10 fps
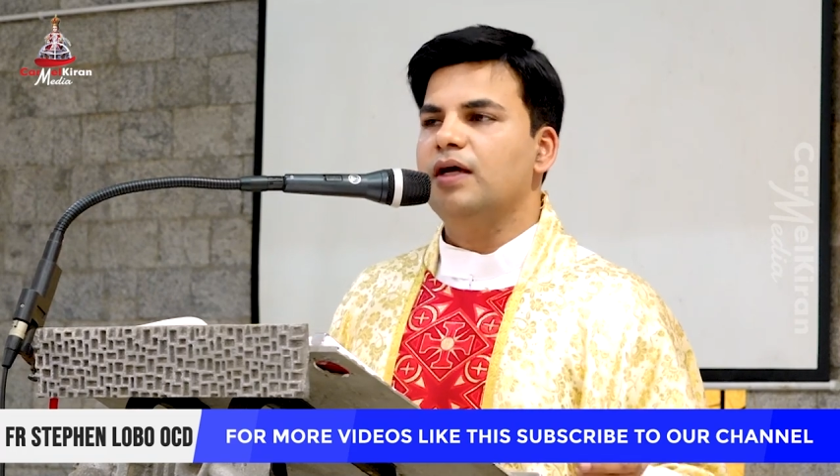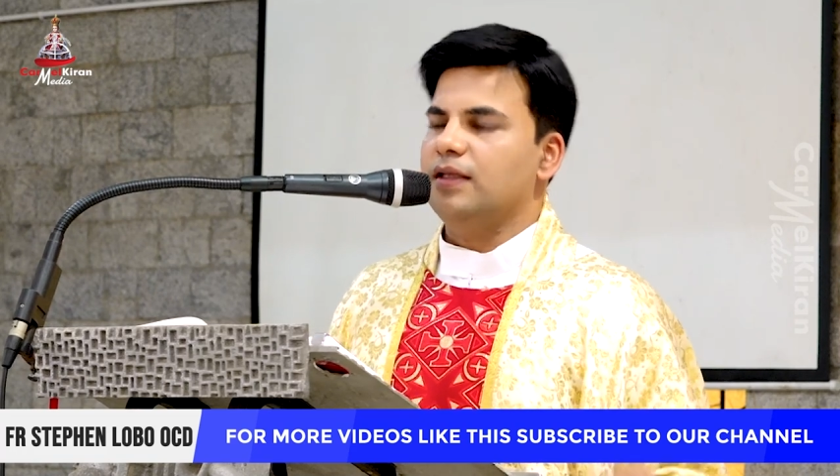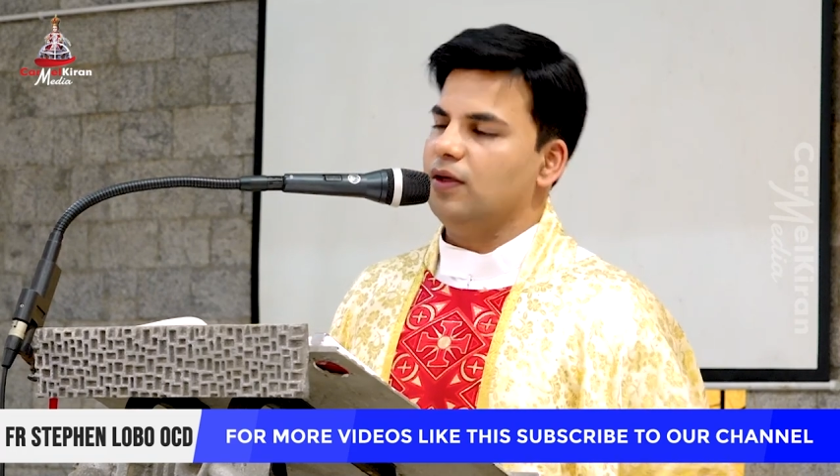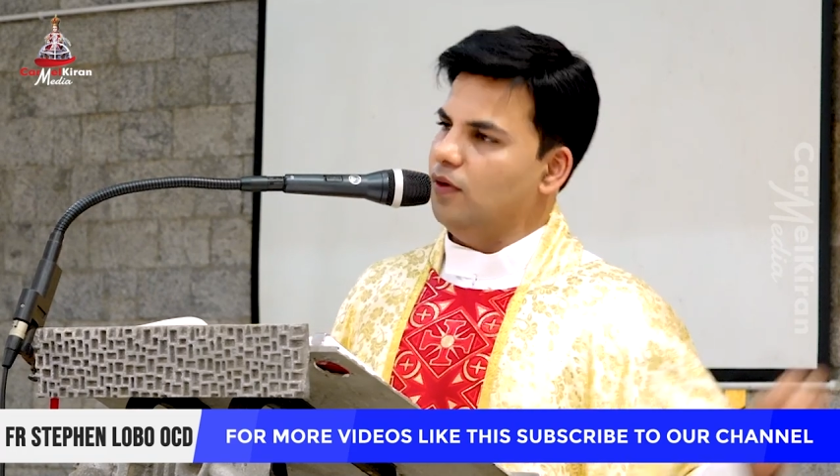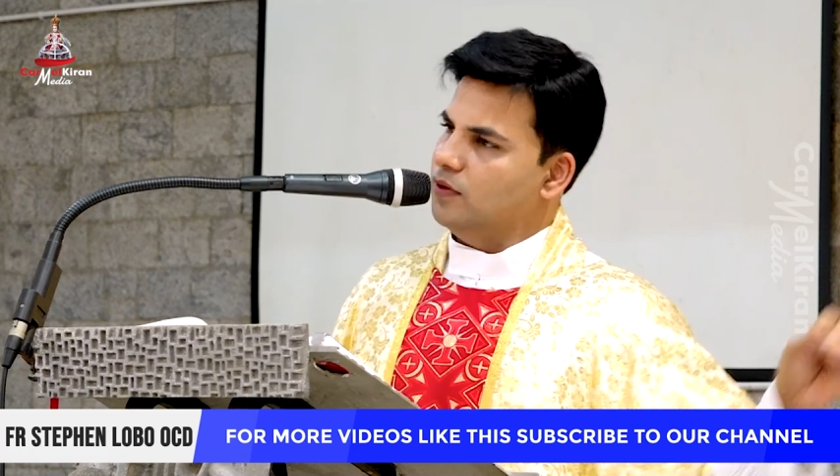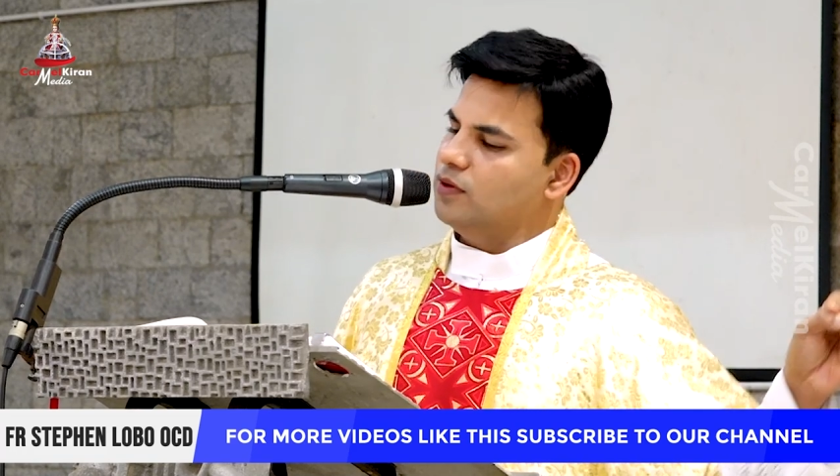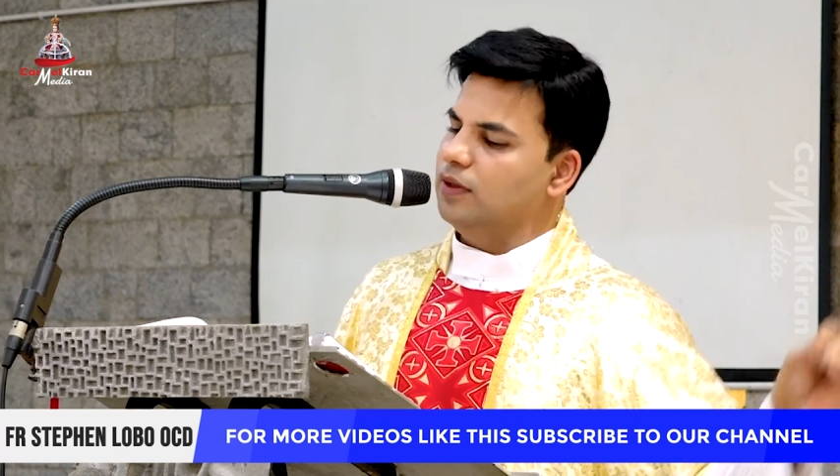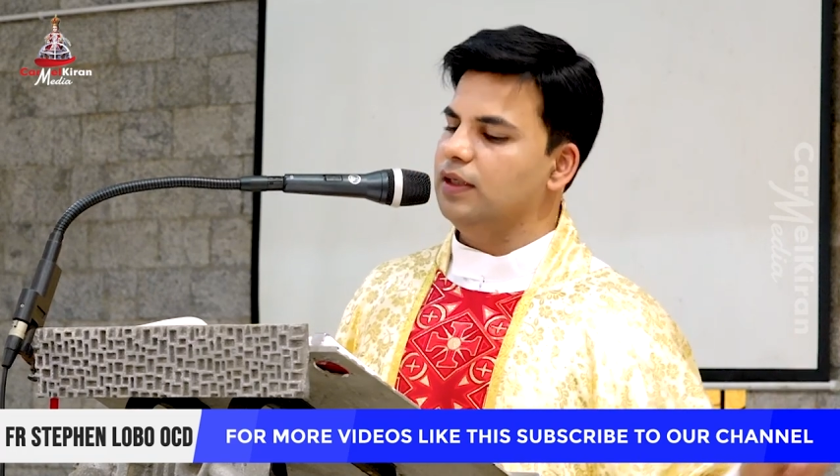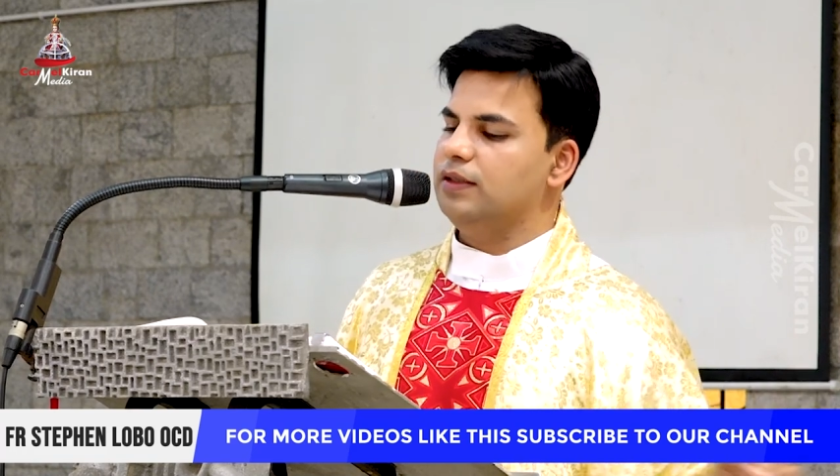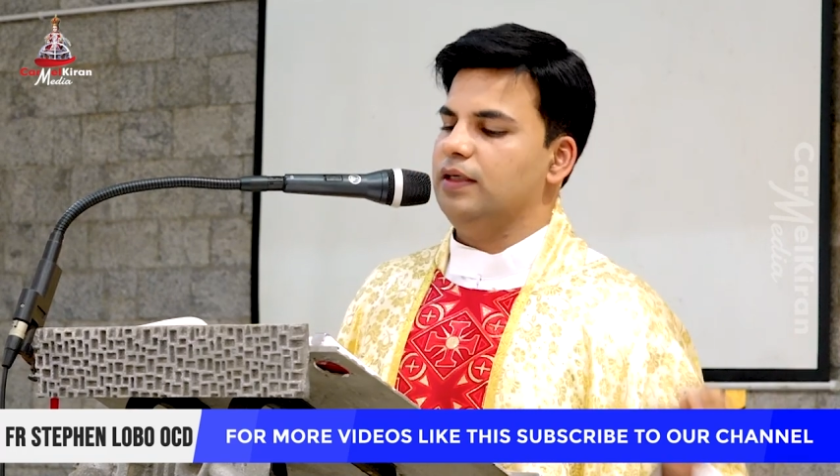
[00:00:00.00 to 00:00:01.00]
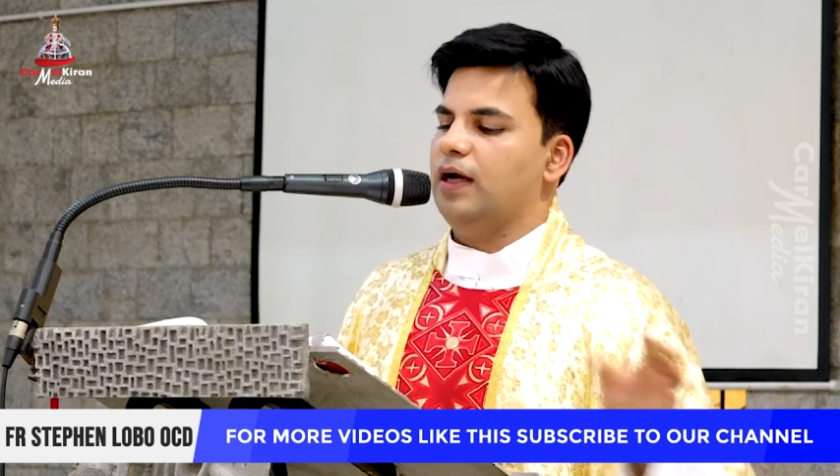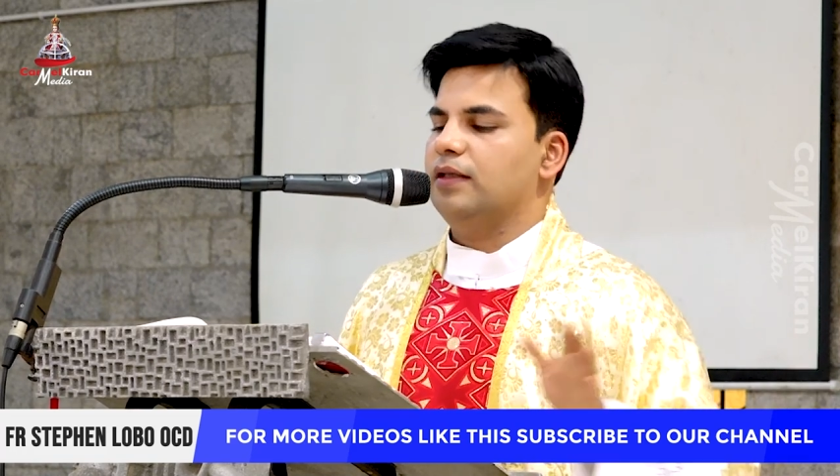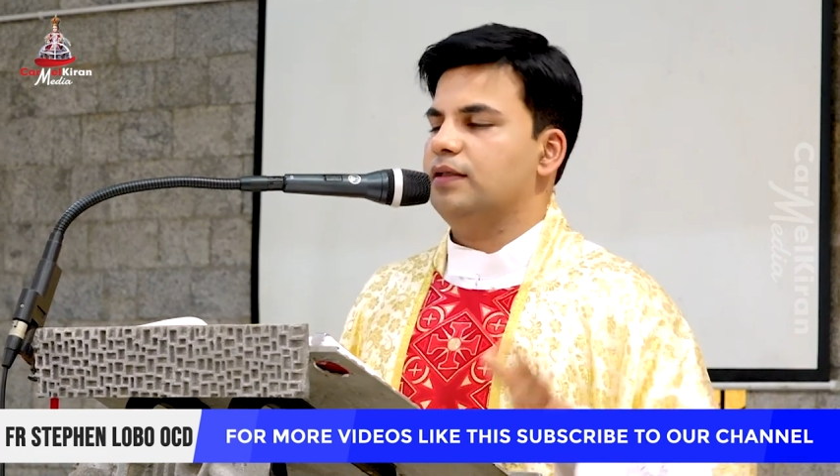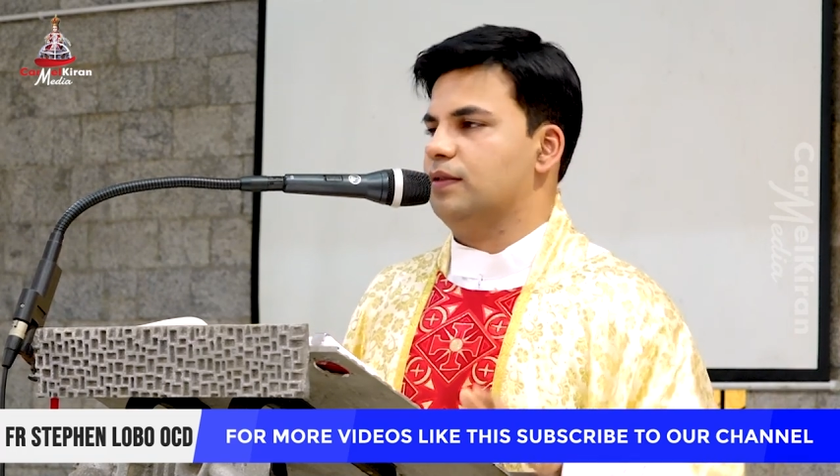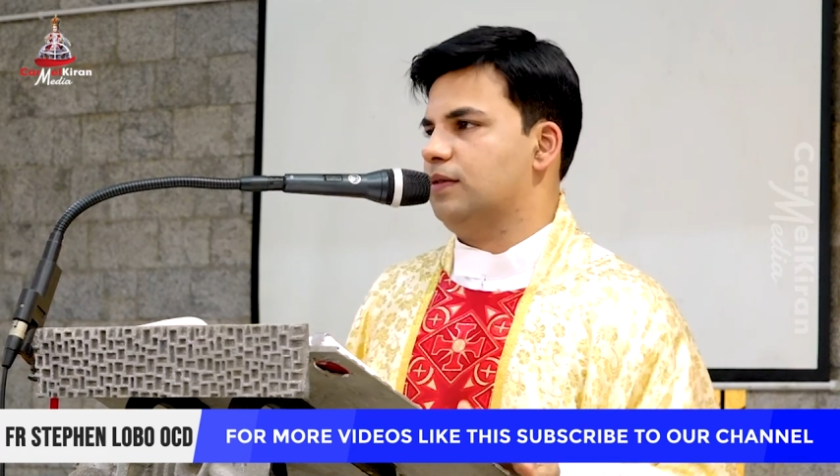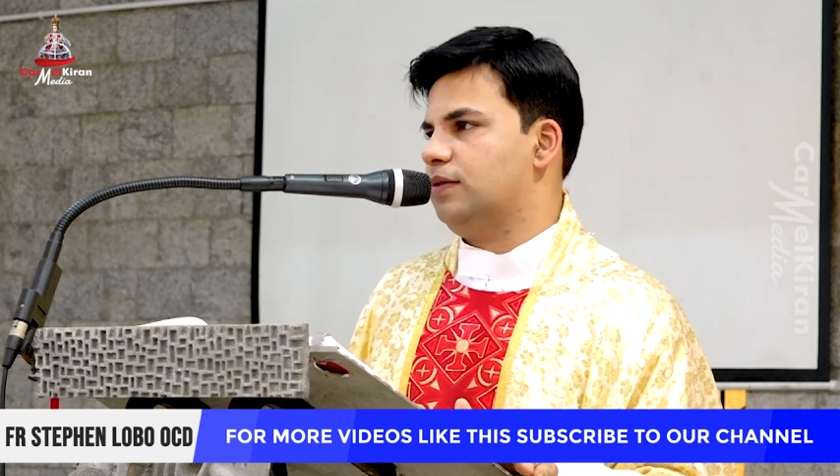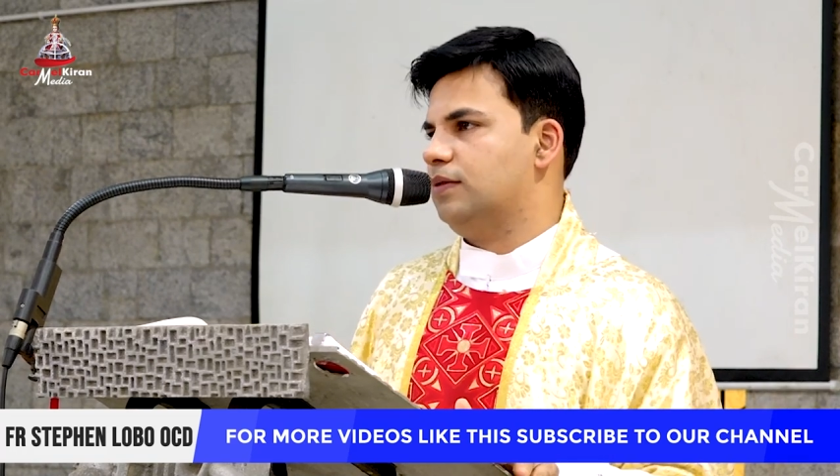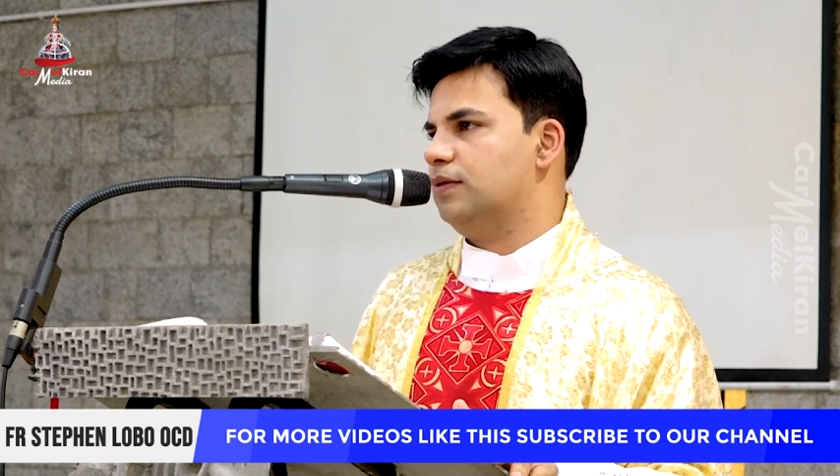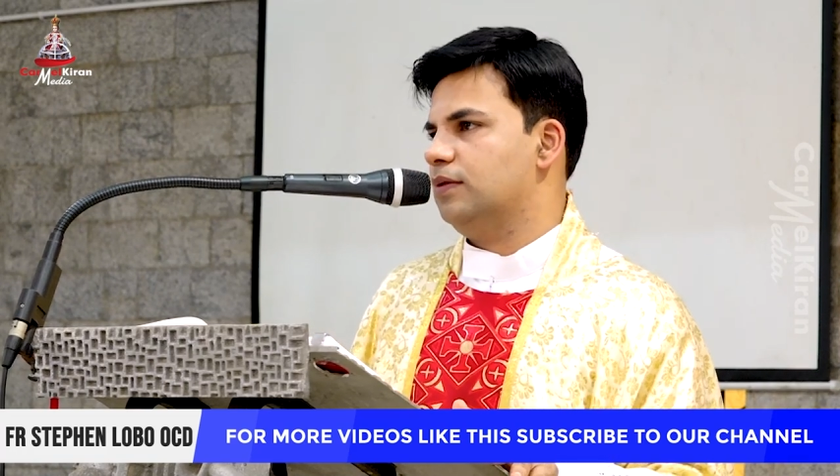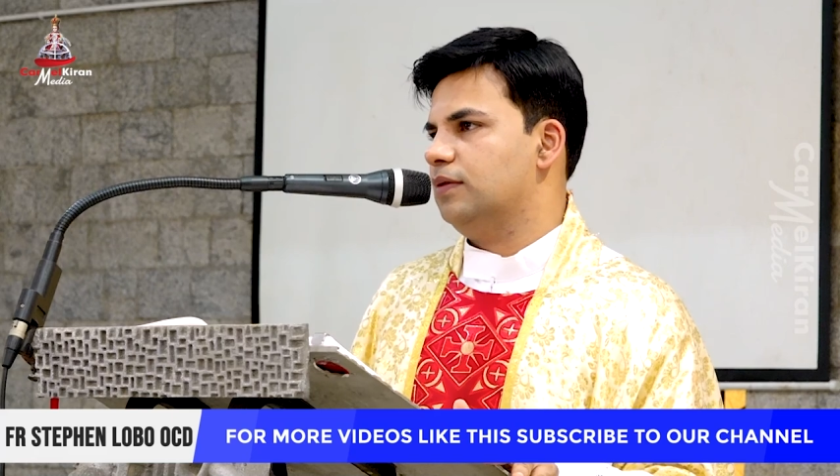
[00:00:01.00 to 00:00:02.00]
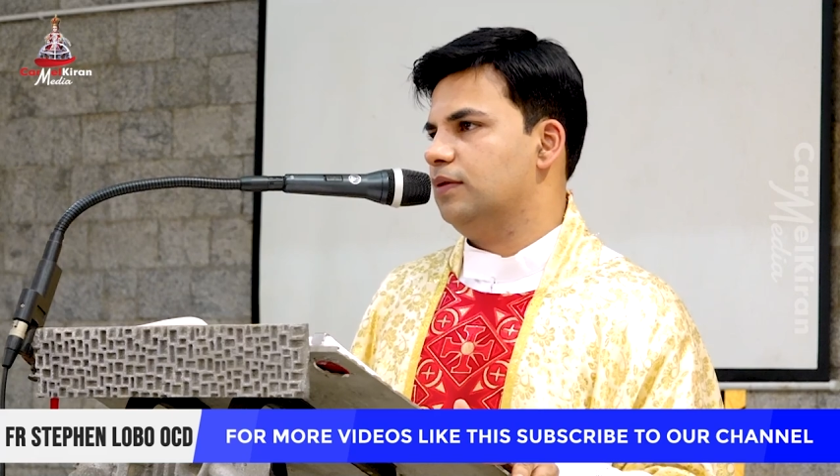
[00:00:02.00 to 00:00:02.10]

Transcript: they are also hurting others.